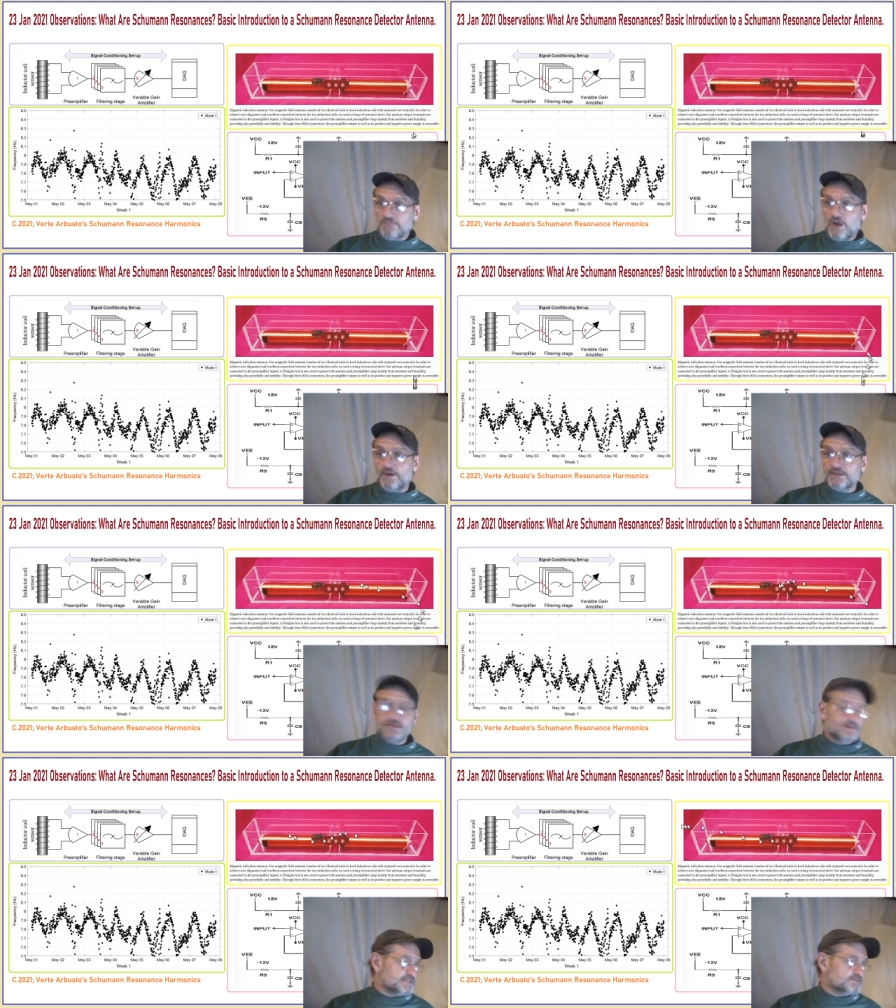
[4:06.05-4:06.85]
All right,
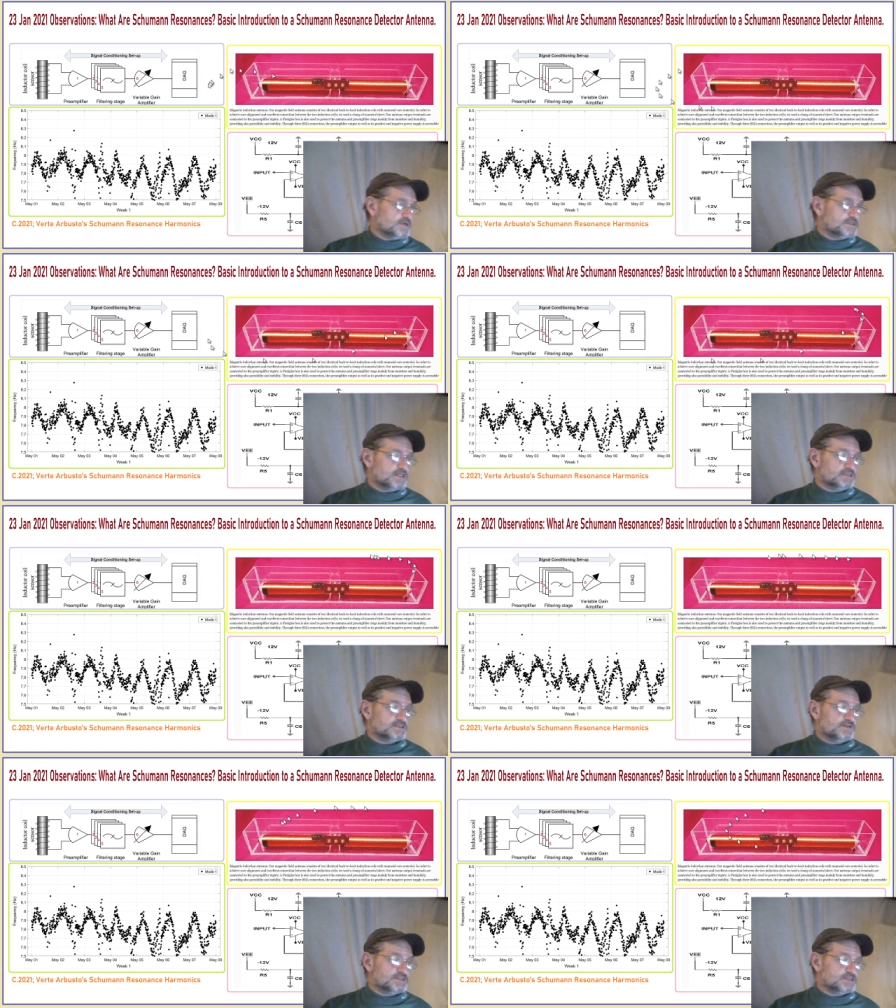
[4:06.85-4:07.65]
so that's what it says.
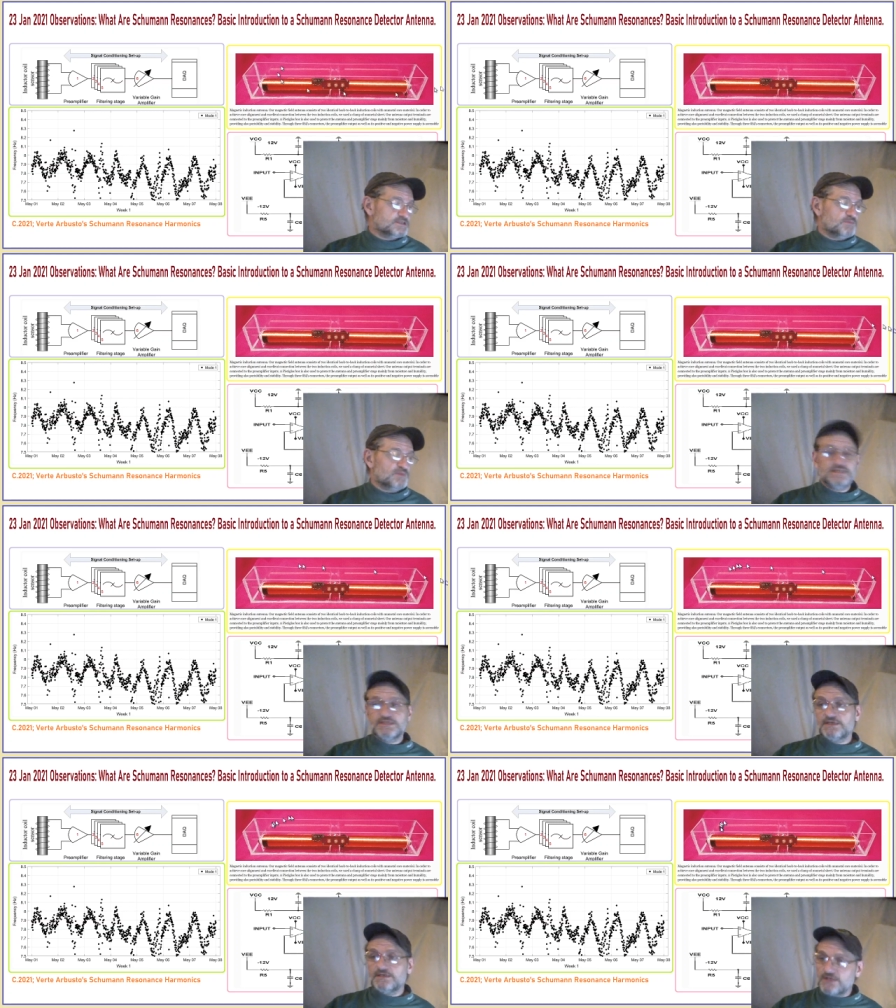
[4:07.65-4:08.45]
This is our
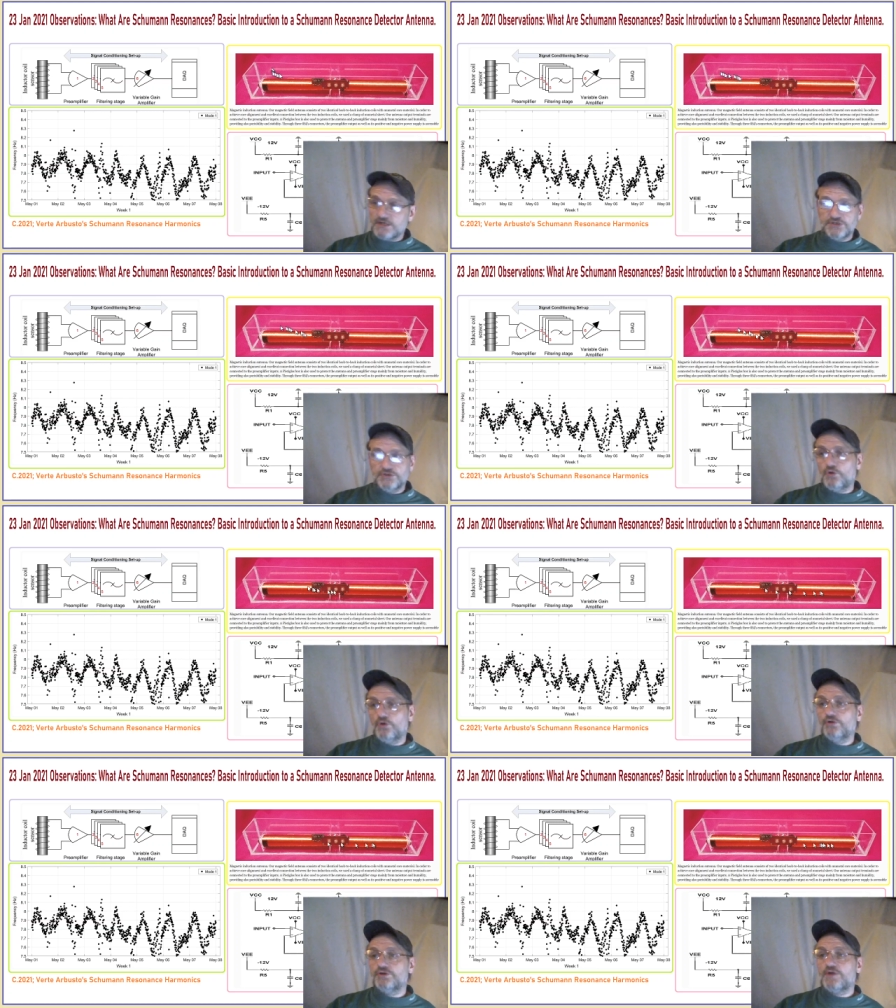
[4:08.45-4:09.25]
basic induction
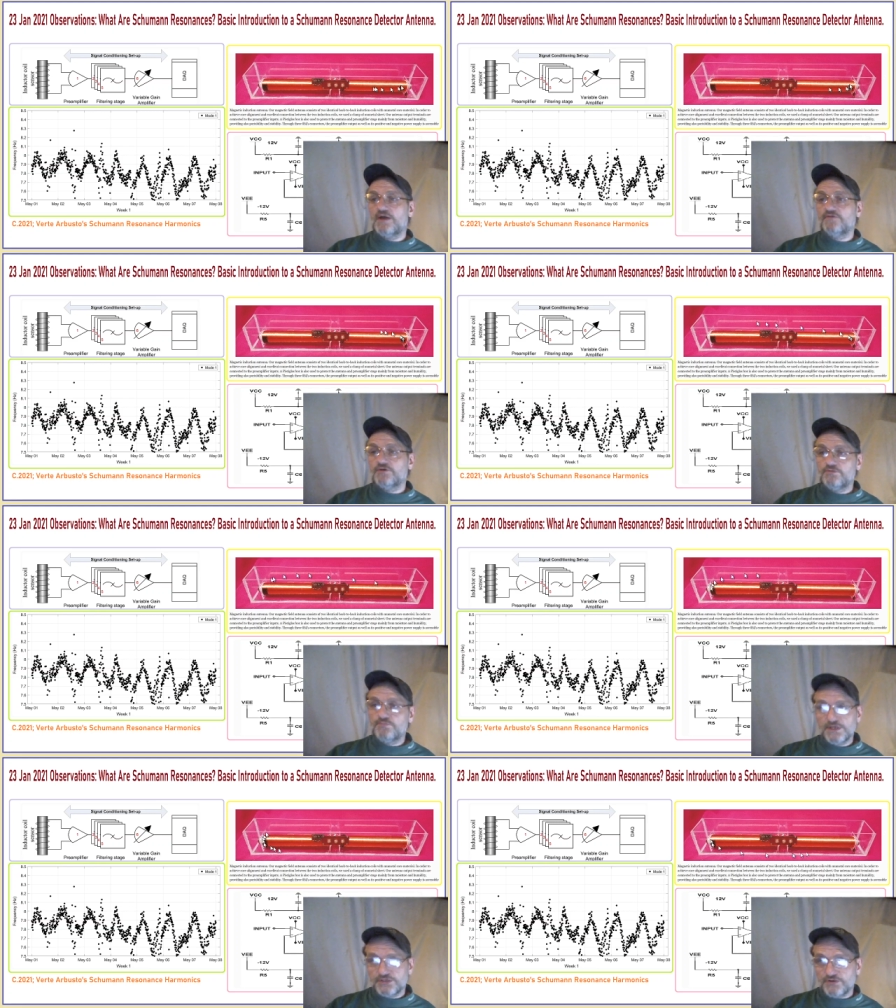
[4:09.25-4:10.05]
coil. You have a good
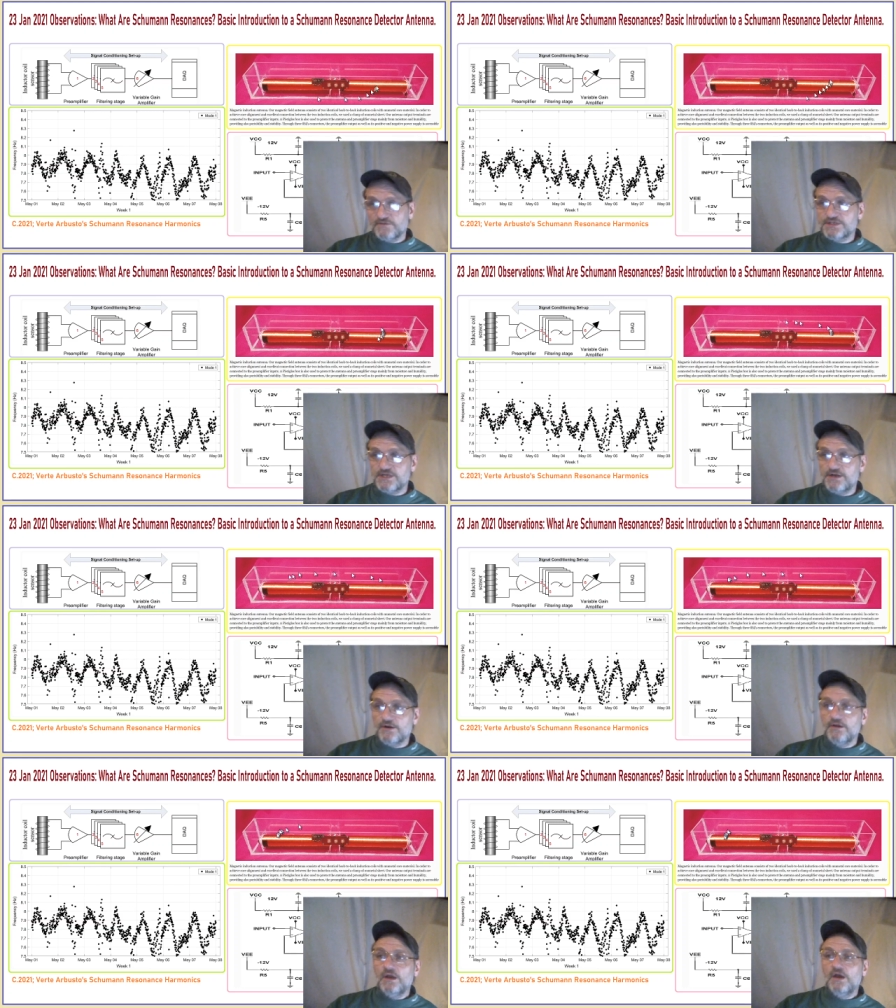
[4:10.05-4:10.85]
picture of this here.